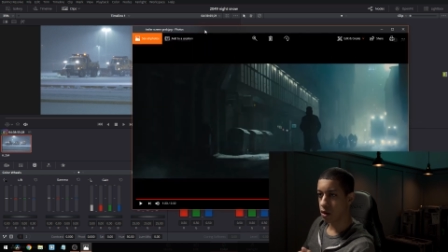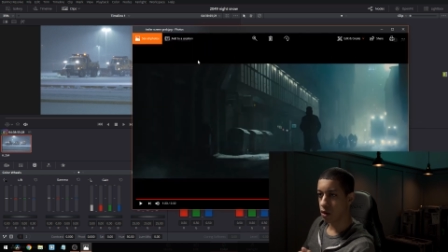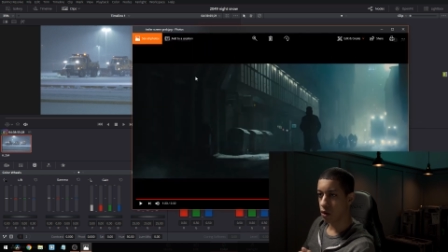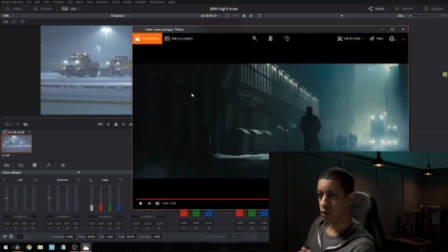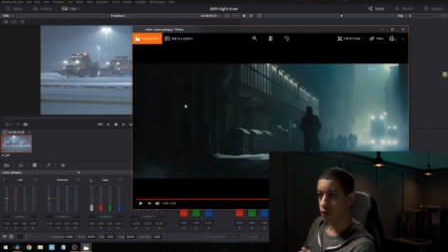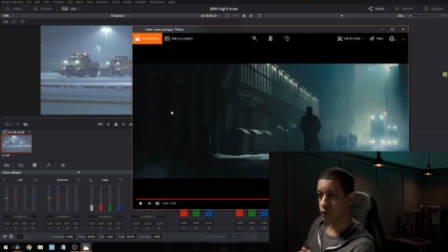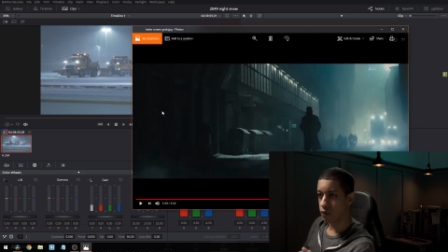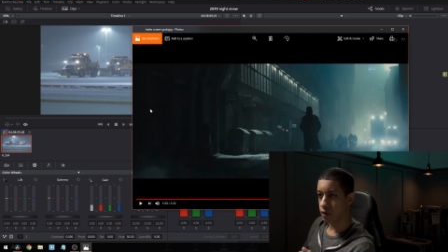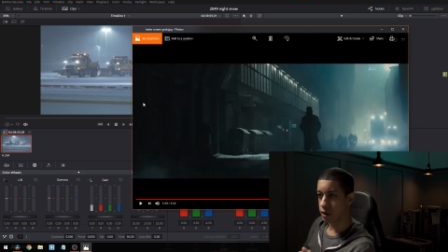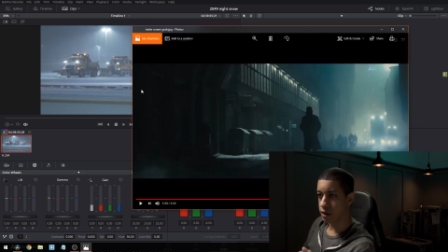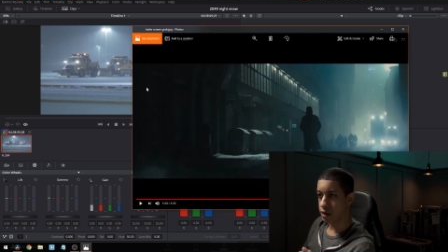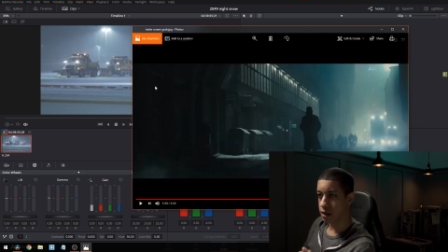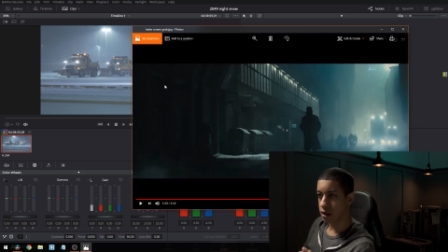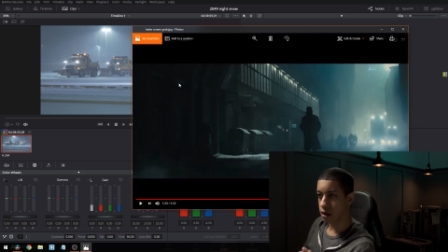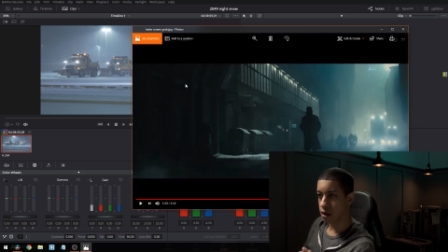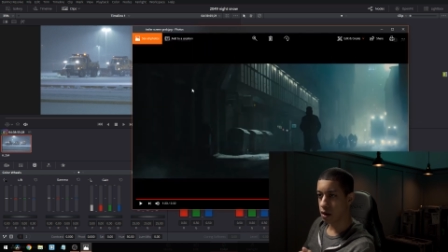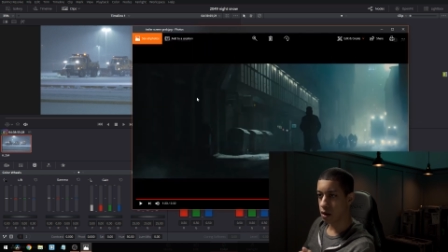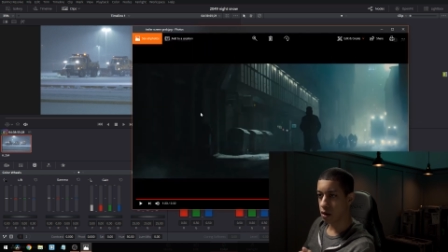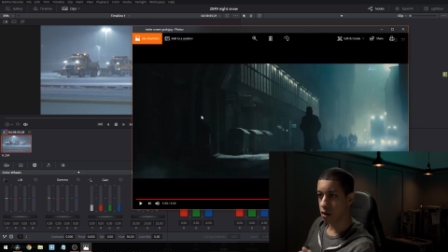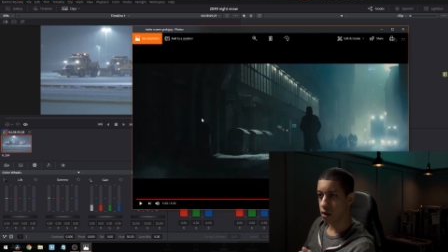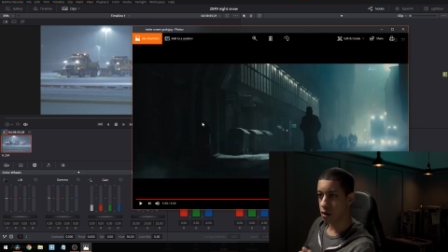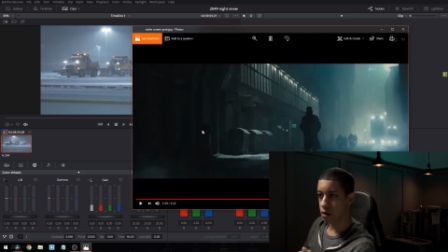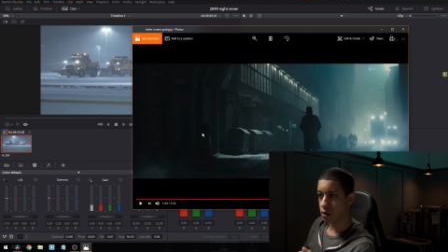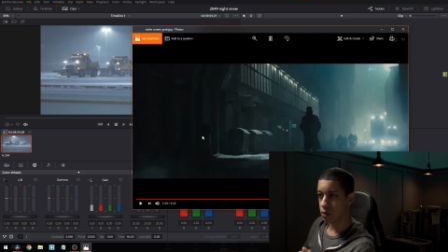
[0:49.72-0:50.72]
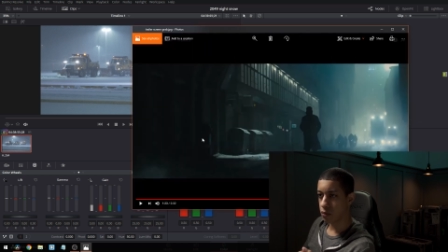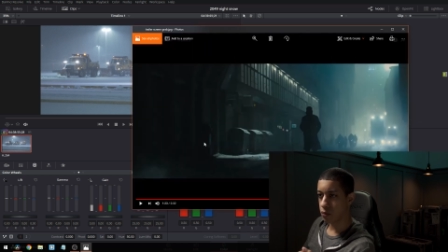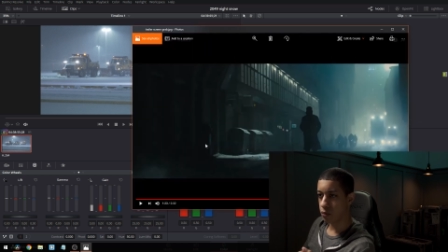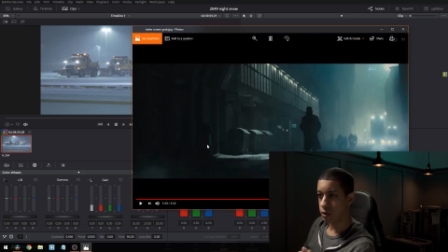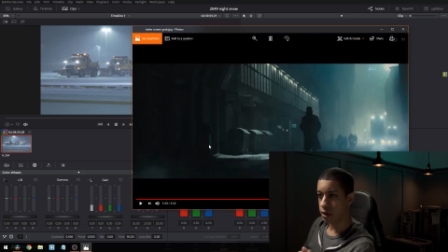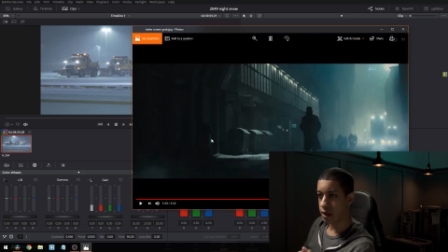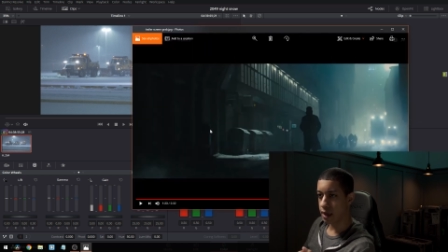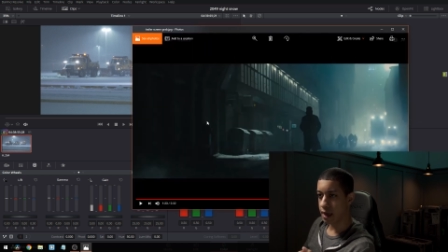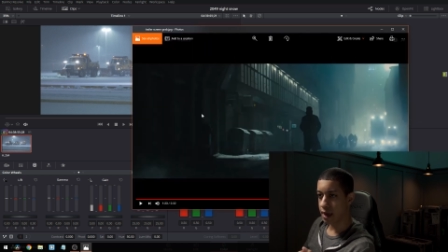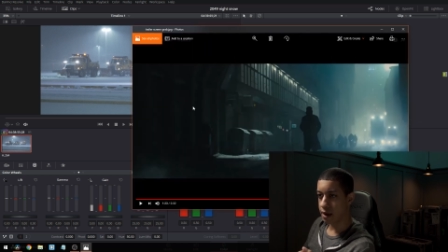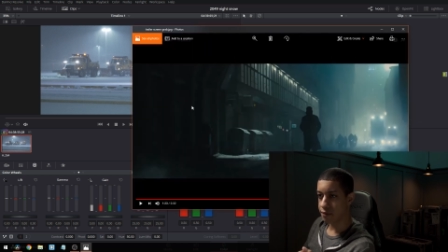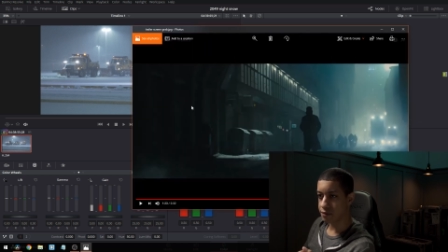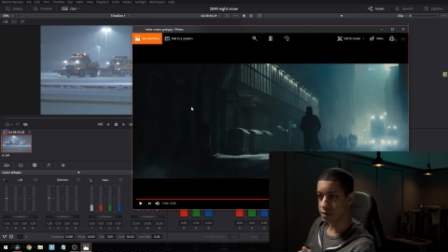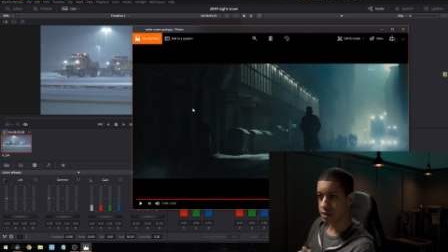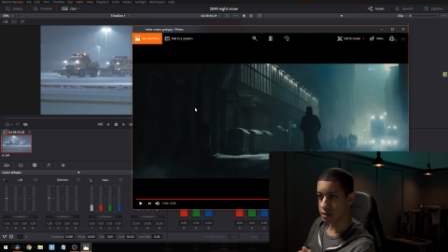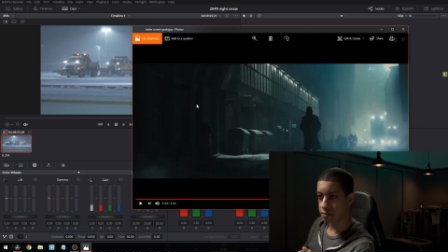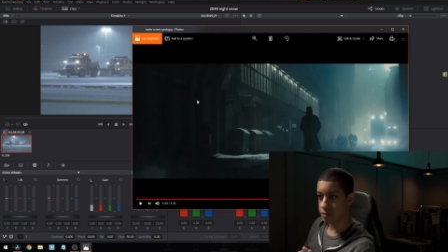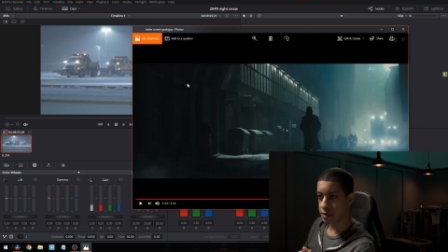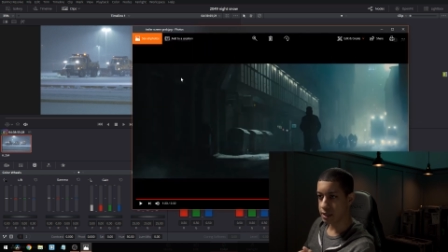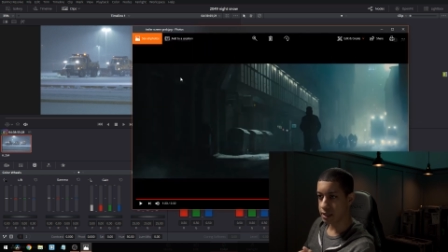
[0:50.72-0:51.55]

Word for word: over here we have some